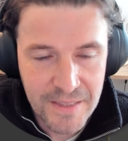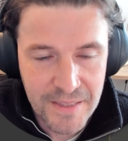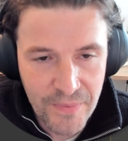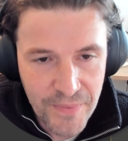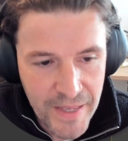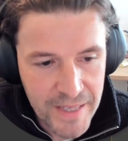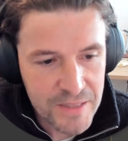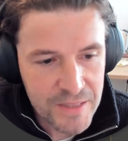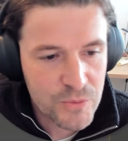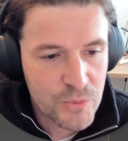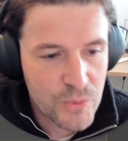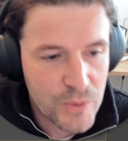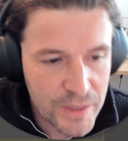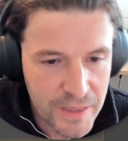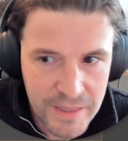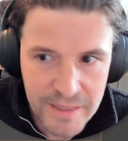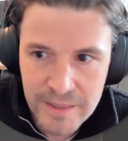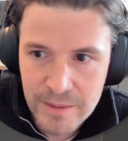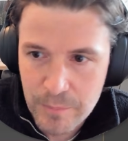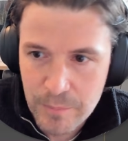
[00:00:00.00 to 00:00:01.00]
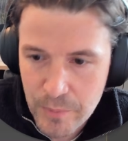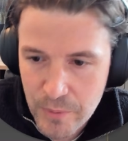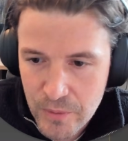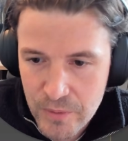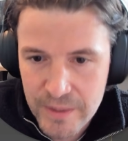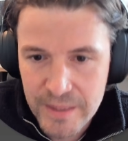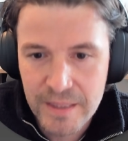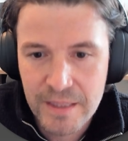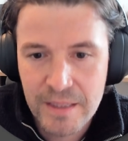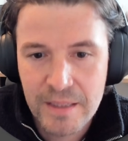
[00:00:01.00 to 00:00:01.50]
And that's really the
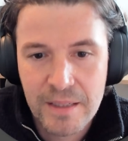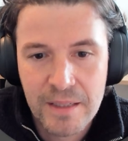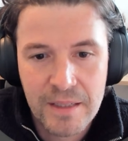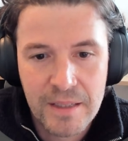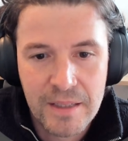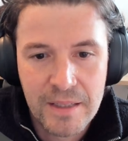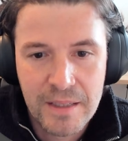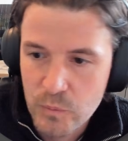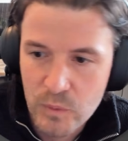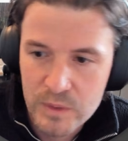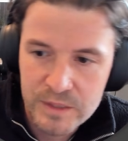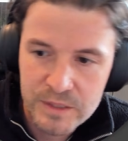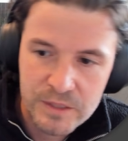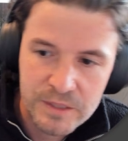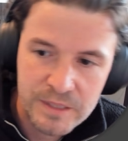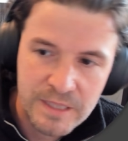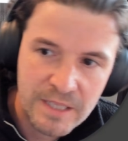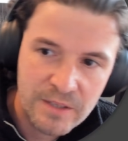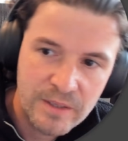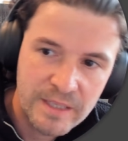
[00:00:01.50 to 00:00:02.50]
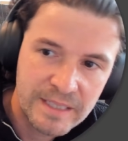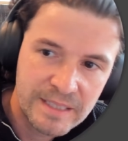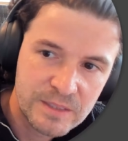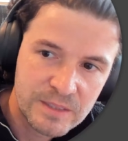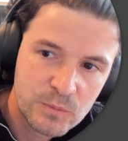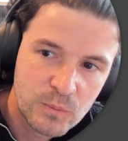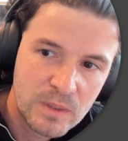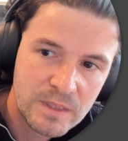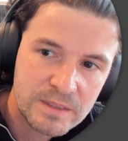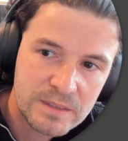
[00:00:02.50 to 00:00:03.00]
point. Once you generate these
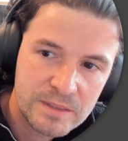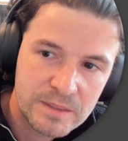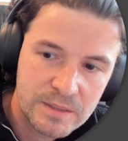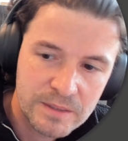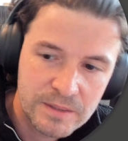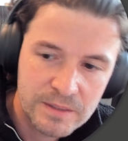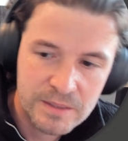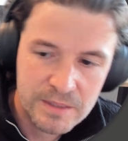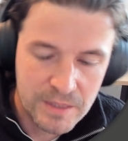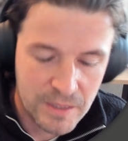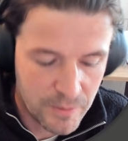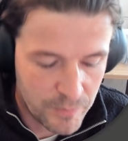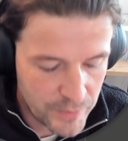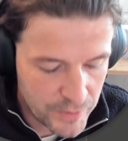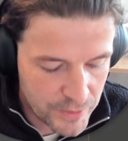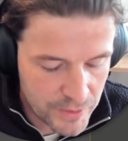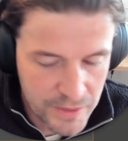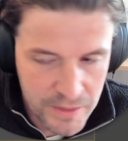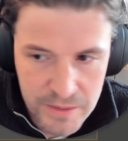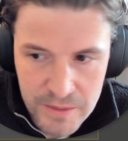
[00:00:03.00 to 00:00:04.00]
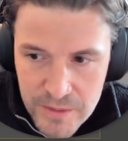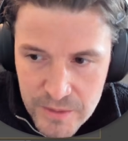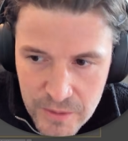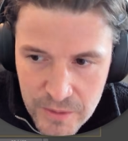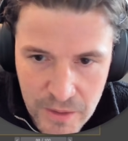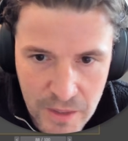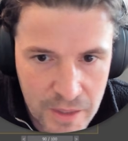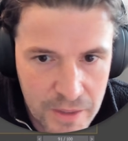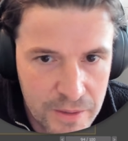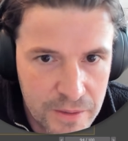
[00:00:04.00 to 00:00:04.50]
once, you're going to start building
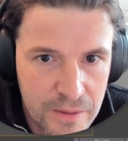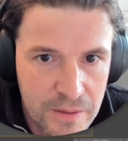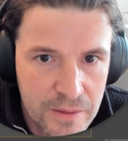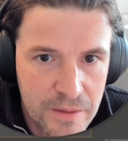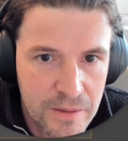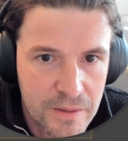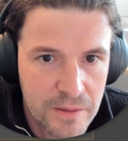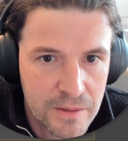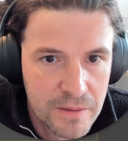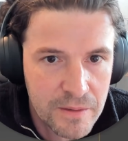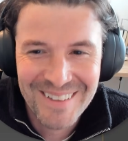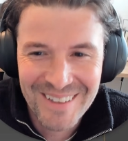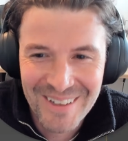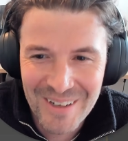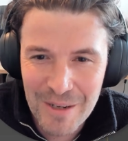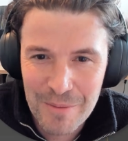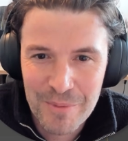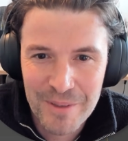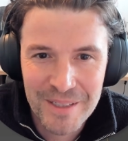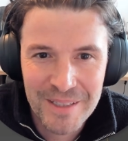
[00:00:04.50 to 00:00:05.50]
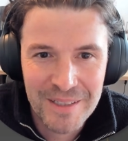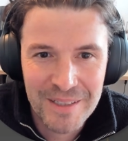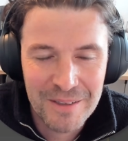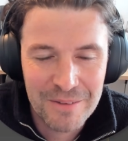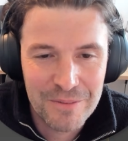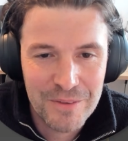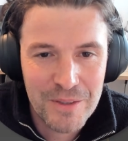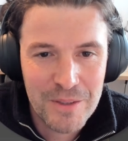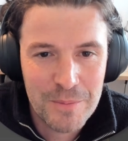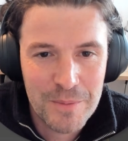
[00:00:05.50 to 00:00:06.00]
your own library
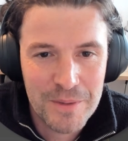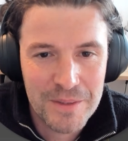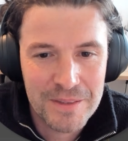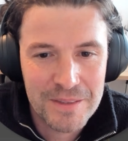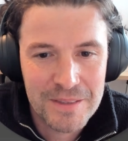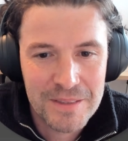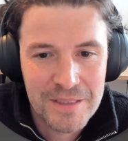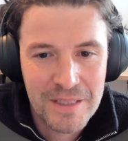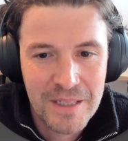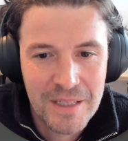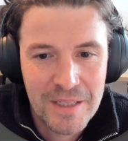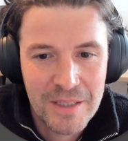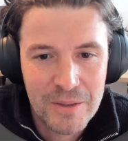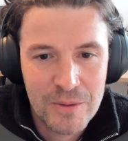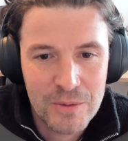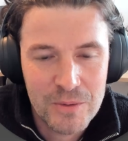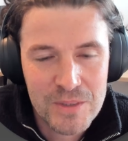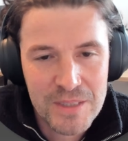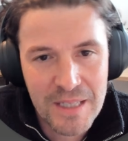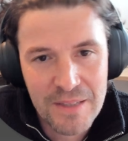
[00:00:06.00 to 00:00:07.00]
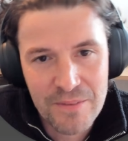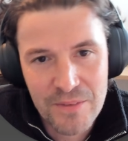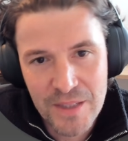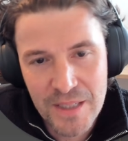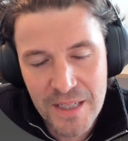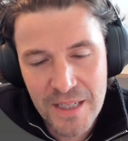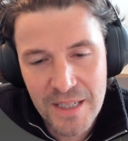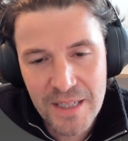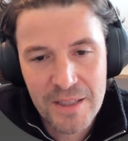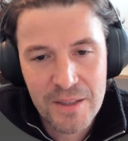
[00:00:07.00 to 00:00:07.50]
of humans, all saved in
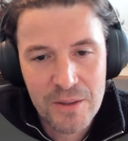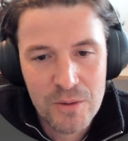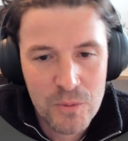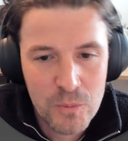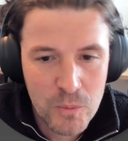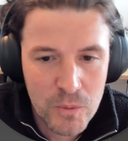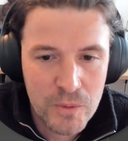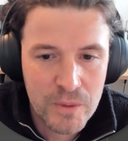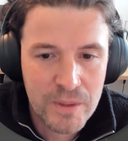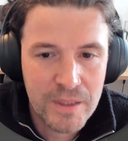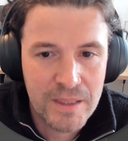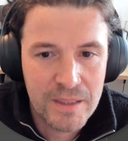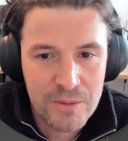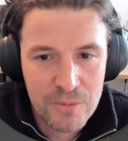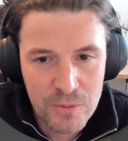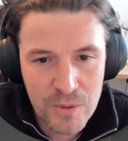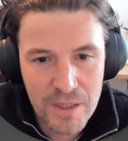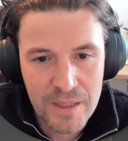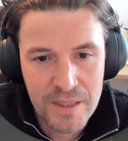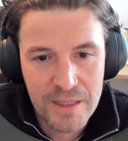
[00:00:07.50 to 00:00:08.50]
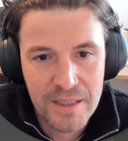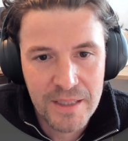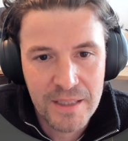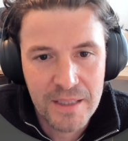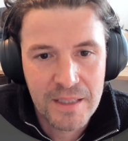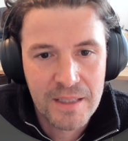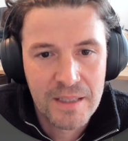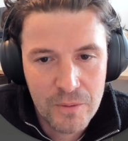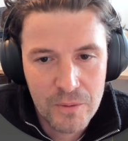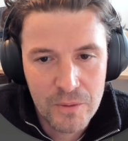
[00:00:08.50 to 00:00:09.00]
here, or walking,
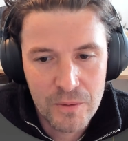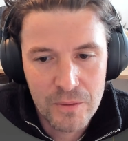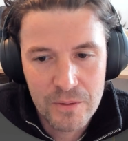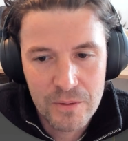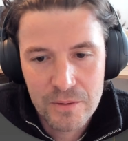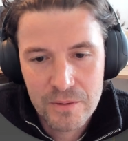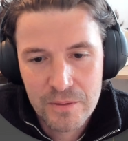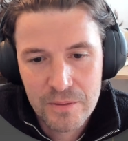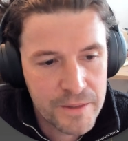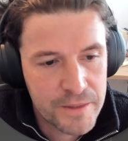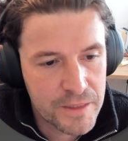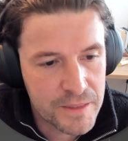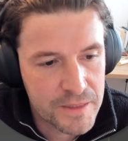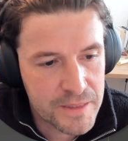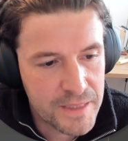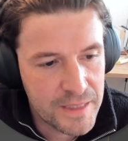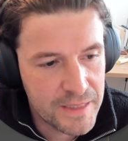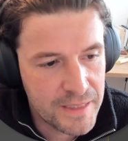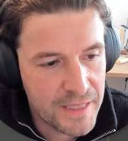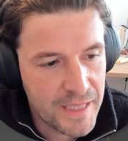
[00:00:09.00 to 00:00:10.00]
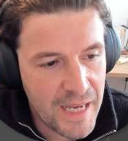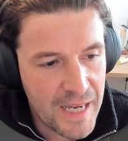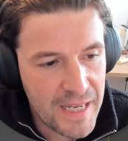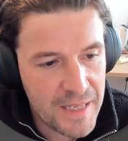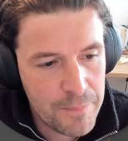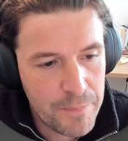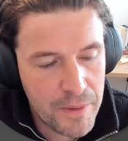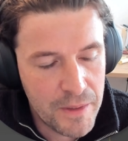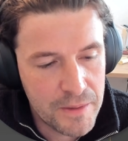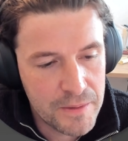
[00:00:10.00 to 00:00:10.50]
running, or just in the A
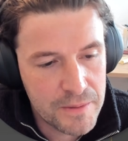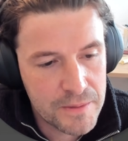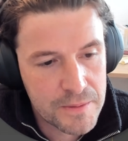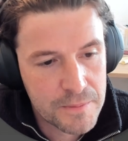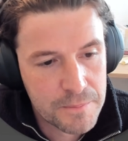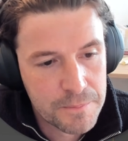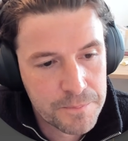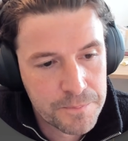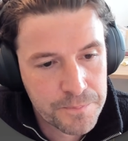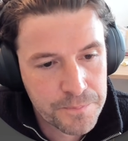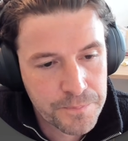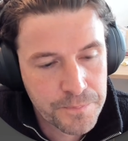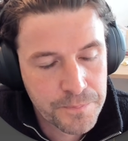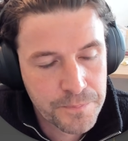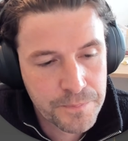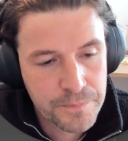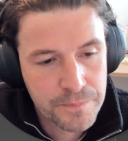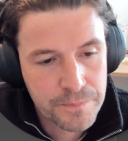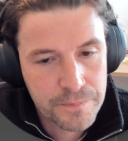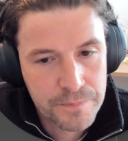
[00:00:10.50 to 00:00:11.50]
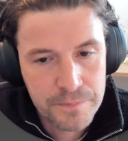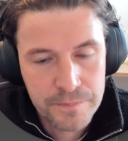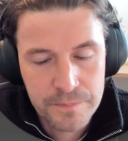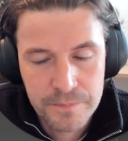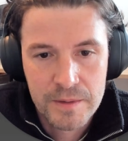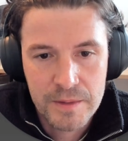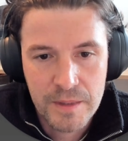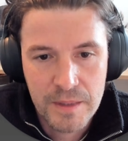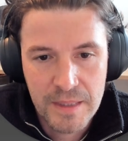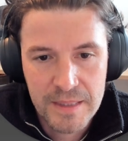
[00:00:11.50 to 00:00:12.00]
pose.
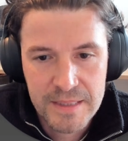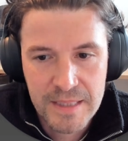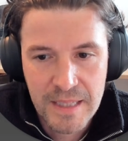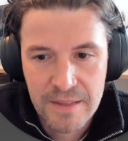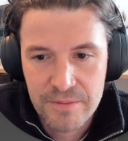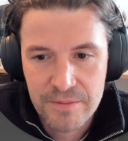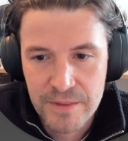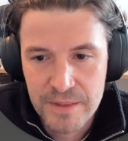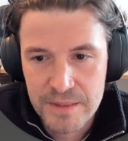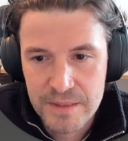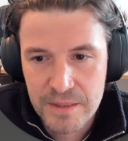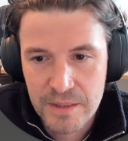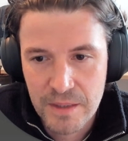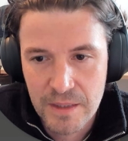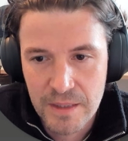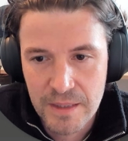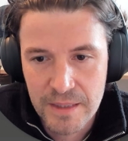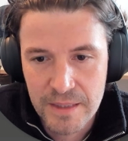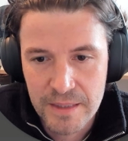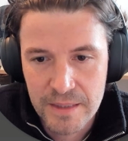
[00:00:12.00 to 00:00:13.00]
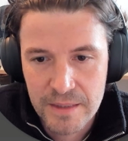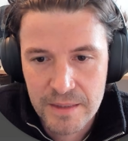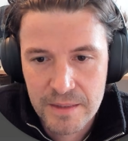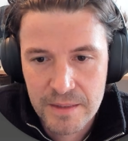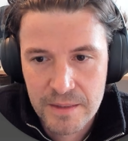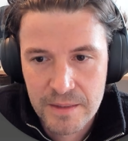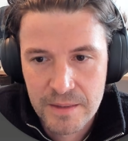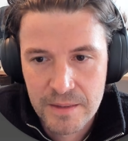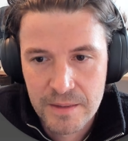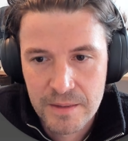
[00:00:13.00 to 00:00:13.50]
So let's have this guy
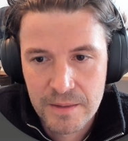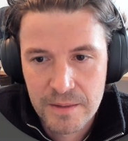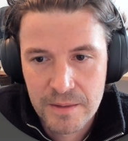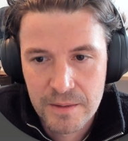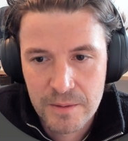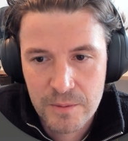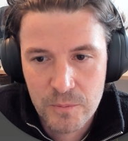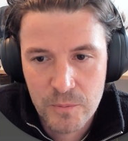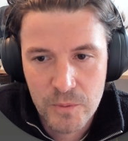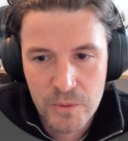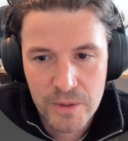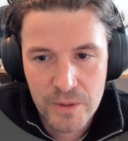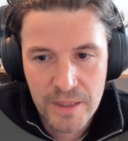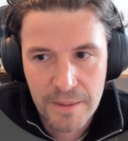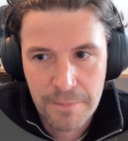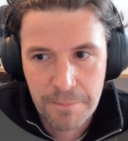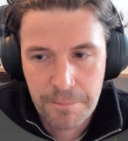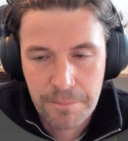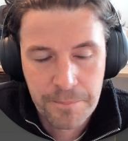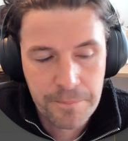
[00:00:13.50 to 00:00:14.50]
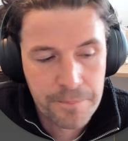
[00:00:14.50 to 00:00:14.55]
walking.